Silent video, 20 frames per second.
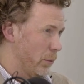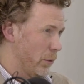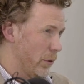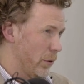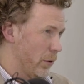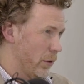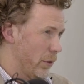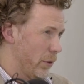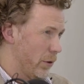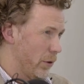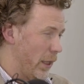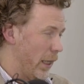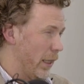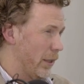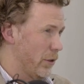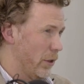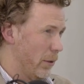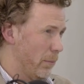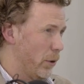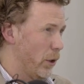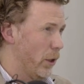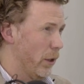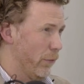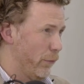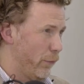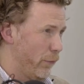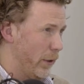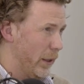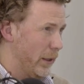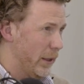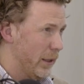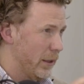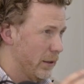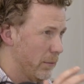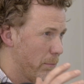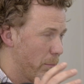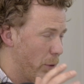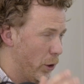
was actually part of funding